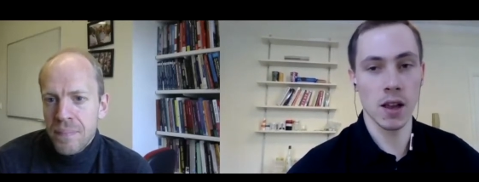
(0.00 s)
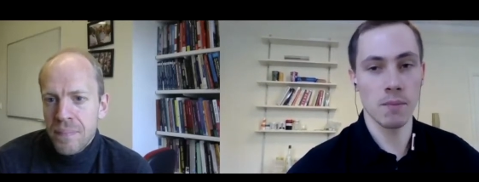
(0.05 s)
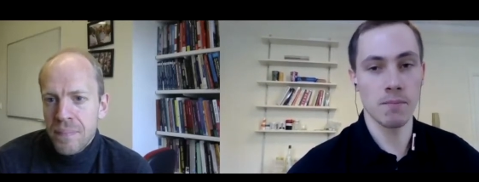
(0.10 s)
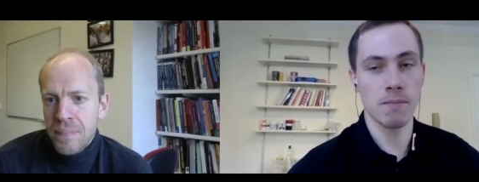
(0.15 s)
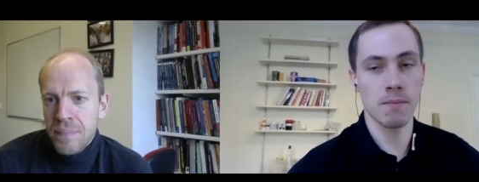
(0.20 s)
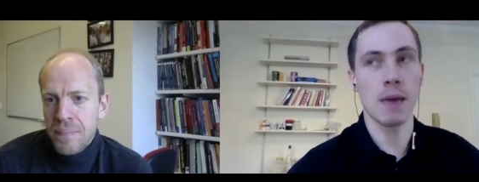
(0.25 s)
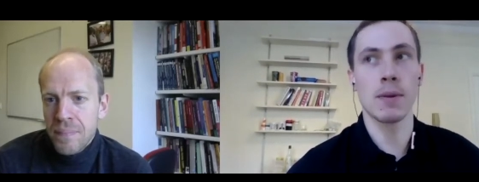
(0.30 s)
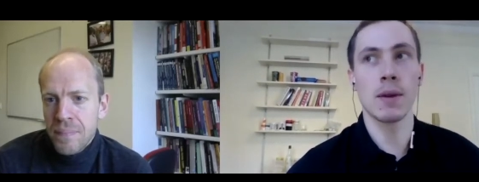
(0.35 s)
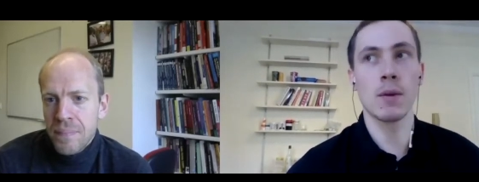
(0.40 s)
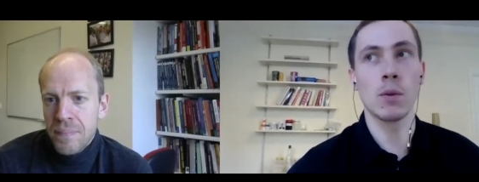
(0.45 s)

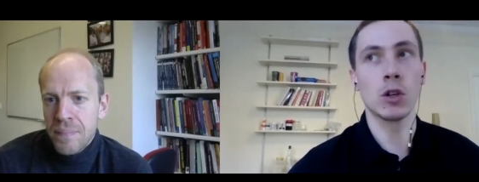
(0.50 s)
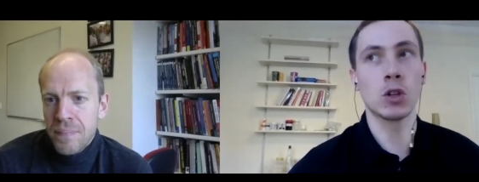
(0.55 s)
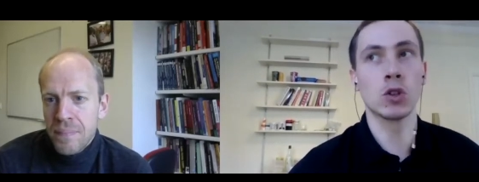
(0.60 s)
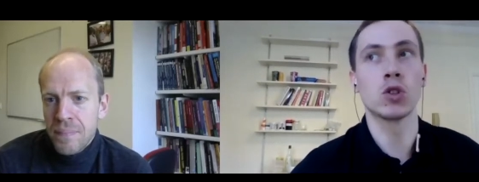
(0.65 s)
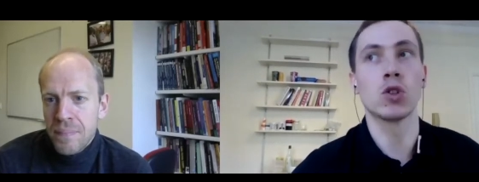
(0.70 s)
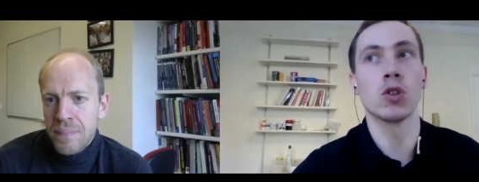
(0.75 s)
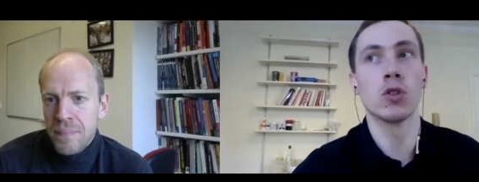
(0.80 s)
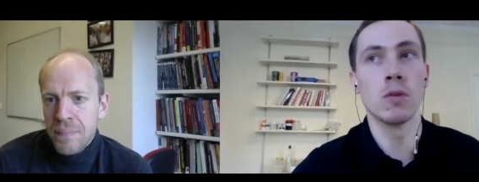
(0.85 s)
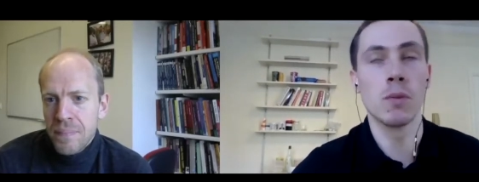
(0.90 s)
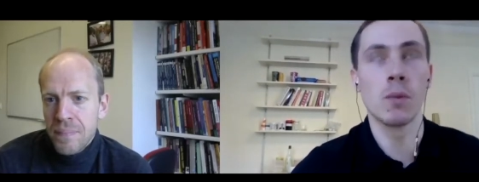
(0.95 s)
Speaker 1: maybe we
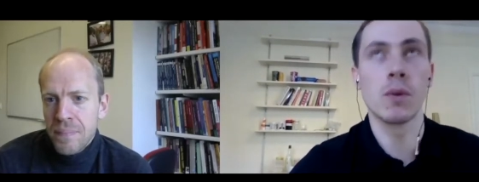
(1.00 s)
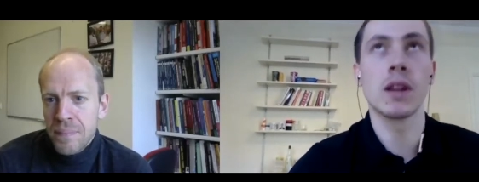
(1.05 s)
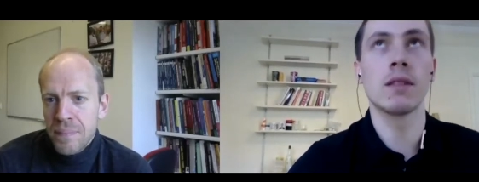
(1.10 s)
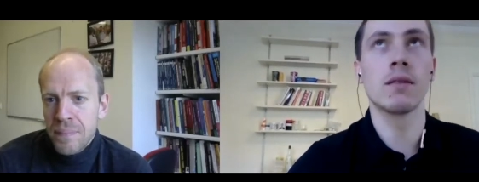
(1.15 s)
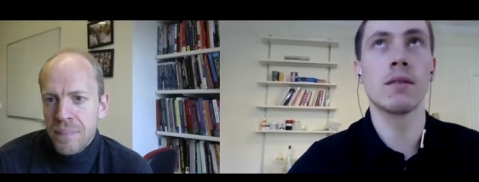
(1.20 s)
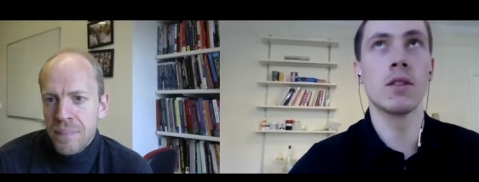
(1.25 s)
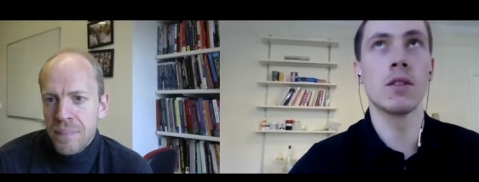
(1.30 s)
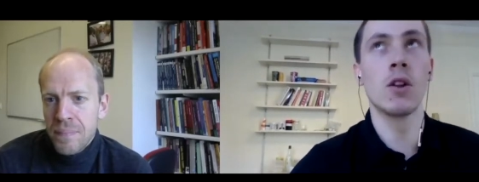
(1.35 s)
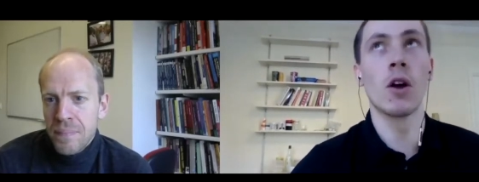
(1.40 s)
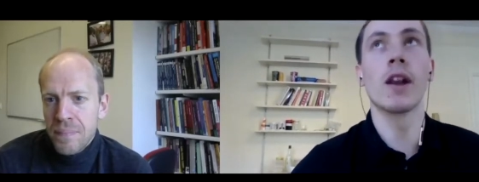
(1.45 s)
shouldn't we
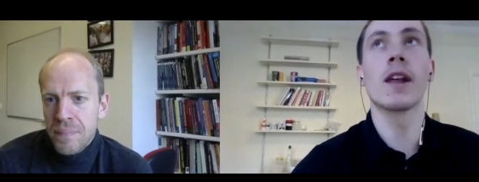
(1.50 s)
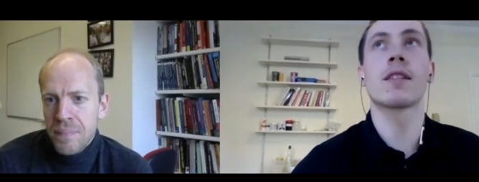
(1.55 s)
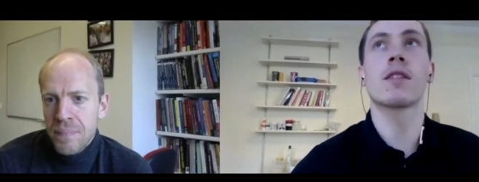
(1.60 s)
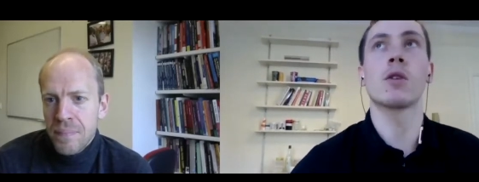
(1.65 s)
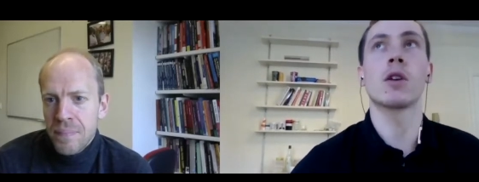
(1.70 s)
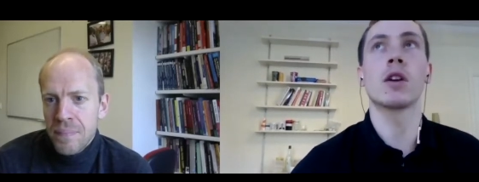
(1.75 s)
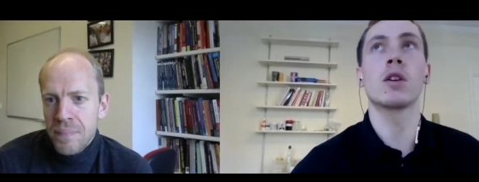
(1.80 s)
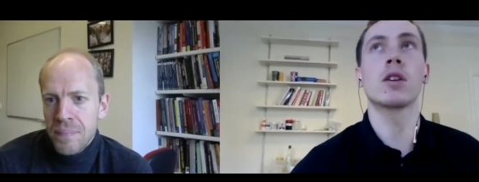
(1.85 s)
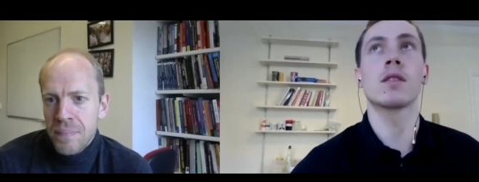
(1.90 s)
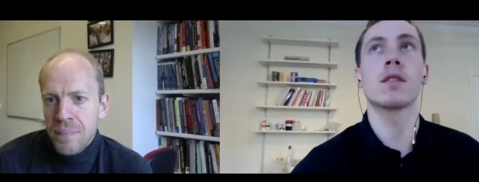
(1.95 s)
not
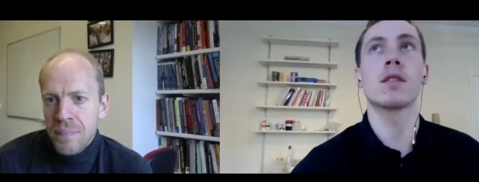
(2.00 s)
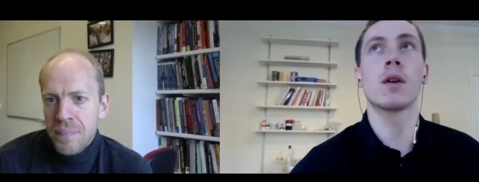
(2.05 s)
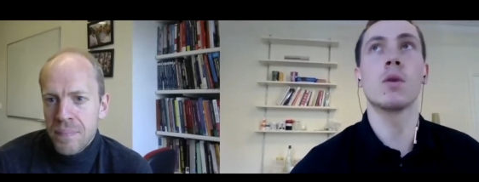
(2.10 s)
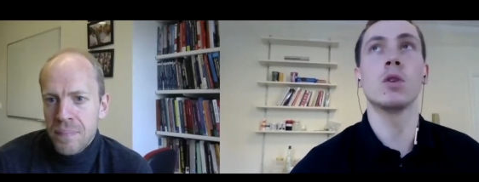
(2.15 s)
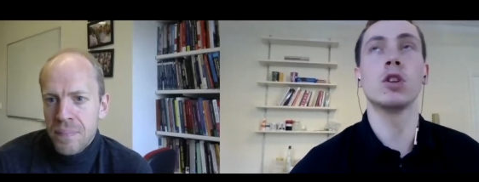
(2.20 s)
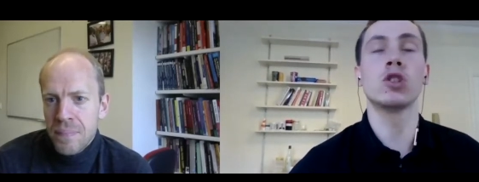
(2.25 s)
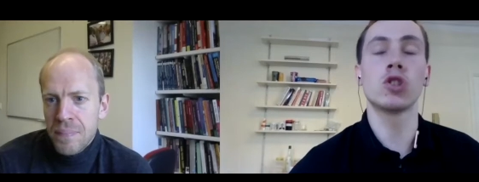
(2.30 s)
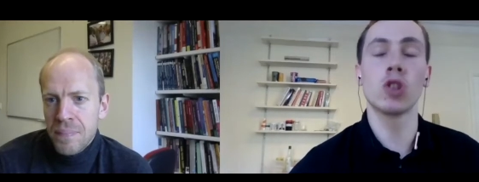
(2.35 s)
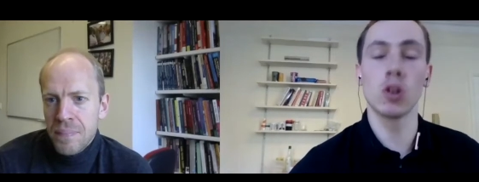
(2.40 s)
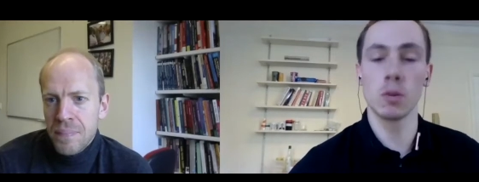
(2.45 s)
necessarily could say
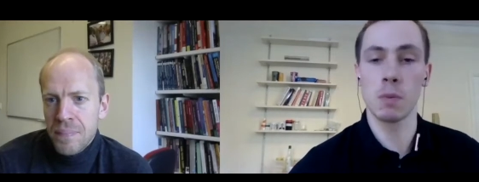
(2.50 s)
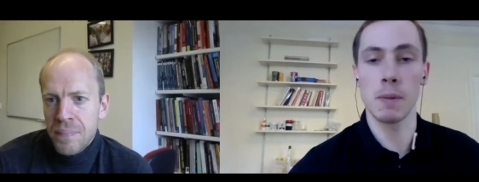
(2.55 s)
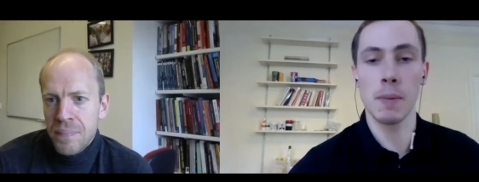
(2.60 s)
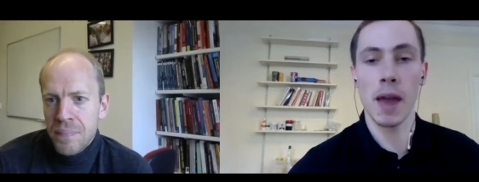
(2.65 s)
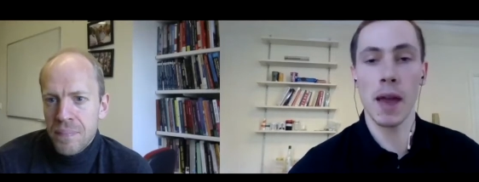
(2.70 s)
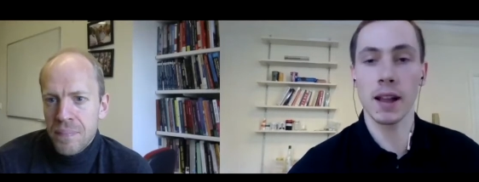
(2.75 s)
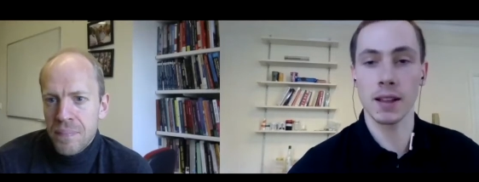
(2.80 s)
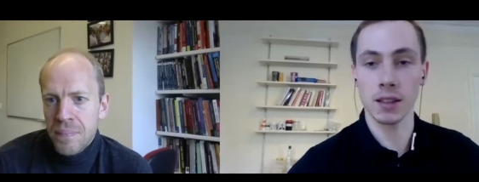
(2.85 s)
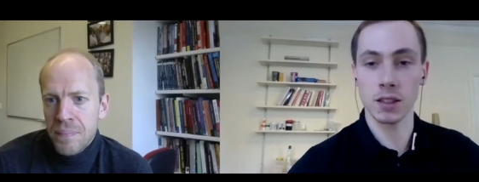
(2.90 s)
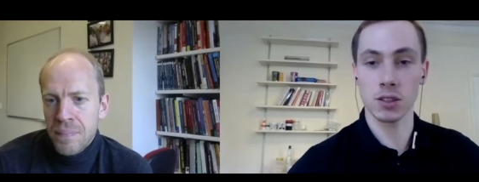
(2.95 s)
we should be
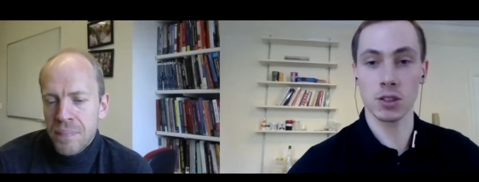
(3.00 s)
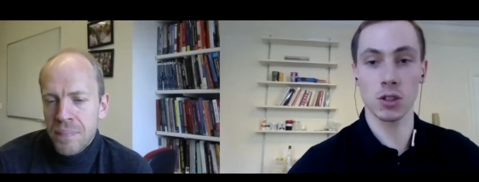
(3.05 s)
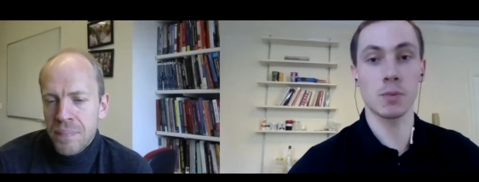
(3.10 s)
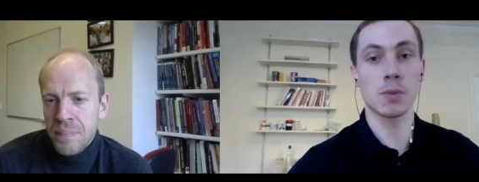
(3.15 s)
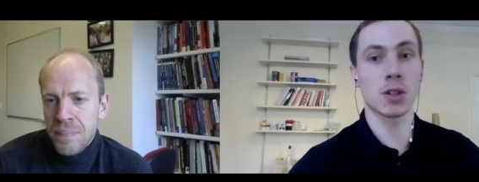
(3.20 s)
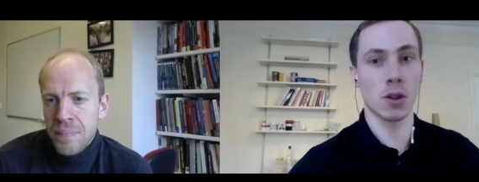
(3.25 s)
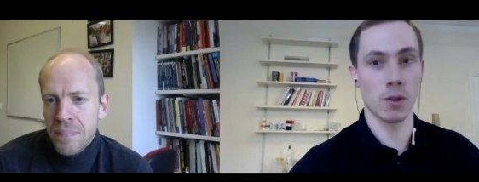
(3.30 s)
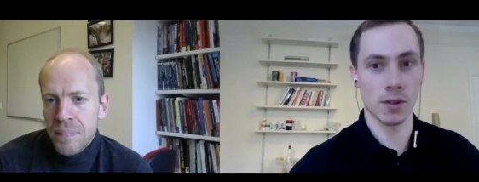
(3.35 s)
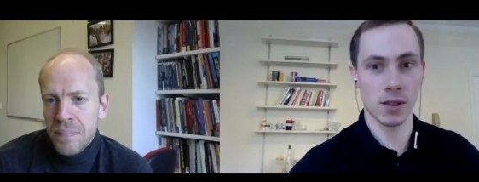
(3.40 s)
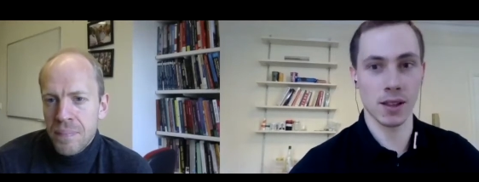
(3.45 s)
paying attention to
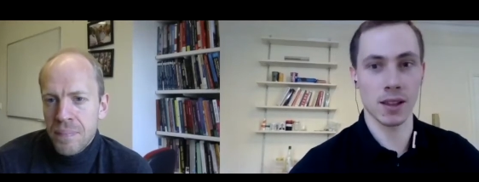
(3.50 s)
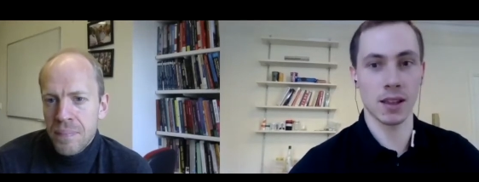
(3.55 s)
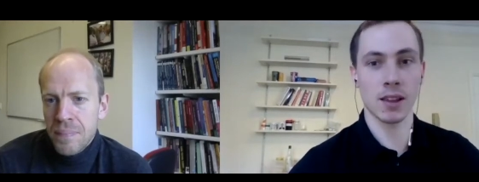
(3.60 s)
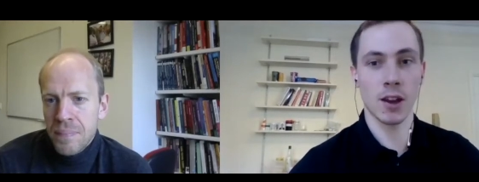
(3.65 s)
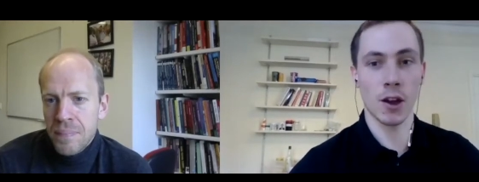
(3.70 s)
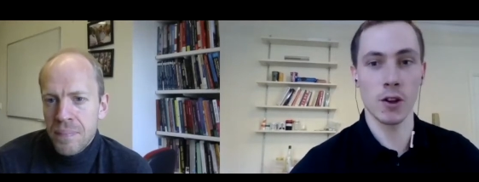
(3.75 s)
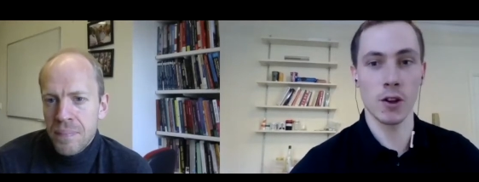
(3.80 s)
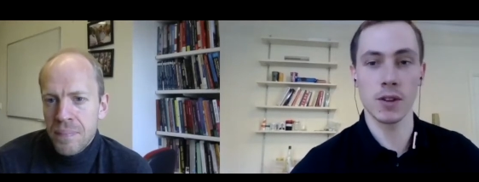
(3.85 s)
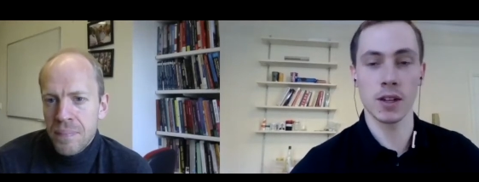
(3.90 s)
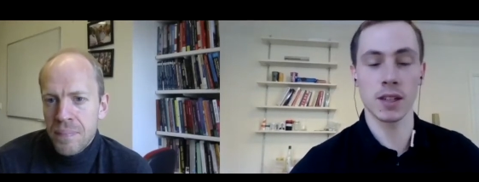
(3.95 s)
because obviously
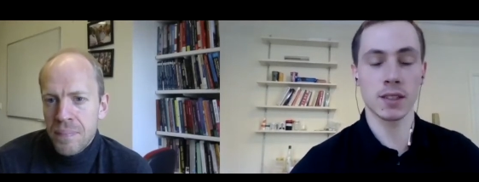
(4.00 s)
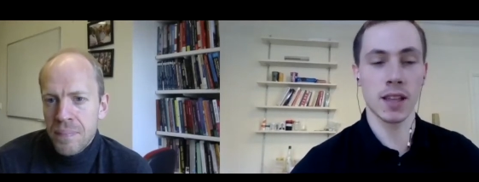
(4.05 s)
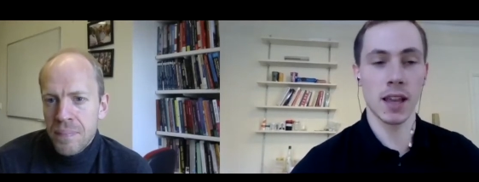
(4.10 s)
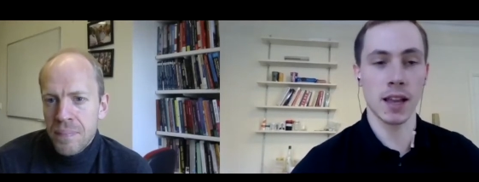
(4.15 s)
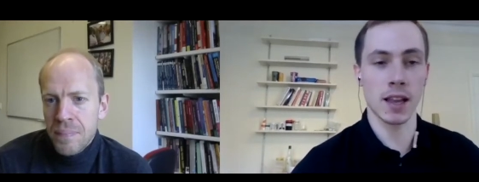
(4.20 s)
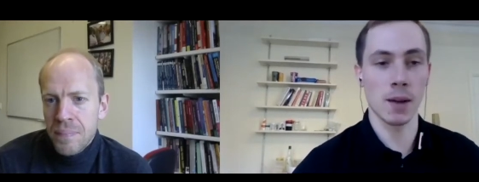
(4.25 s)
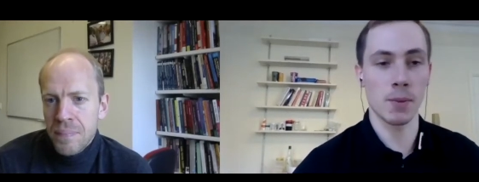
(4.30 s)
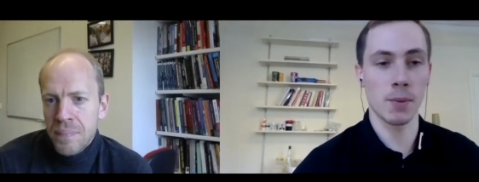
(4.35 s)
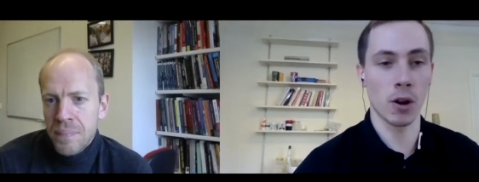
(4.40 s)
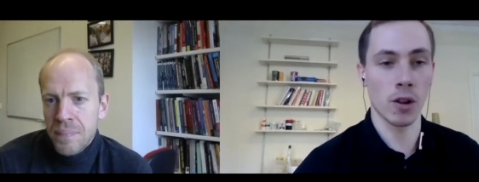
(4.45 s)
COVID is
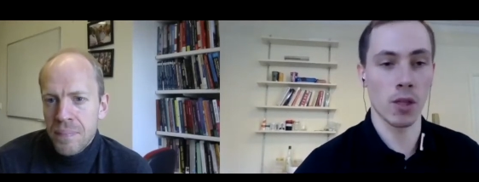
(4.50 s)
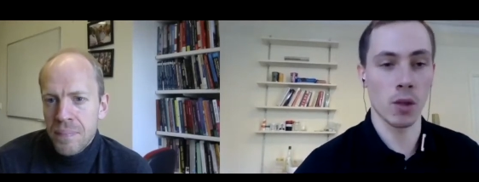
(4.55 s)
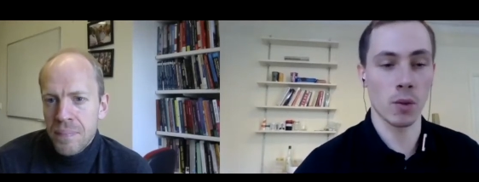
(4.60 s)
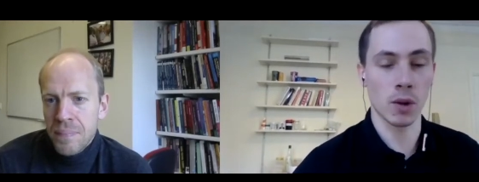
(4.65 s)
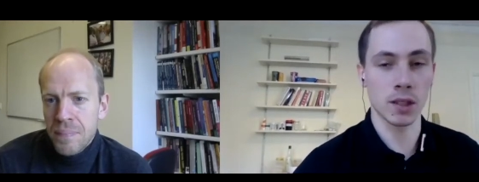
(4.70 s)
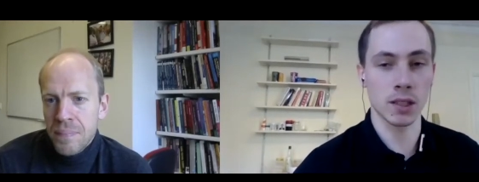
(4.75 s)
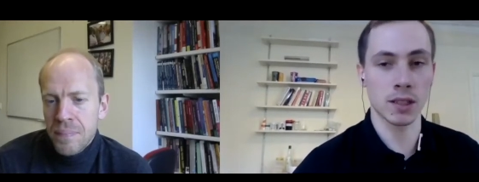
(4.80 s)
taking up a lot of the world's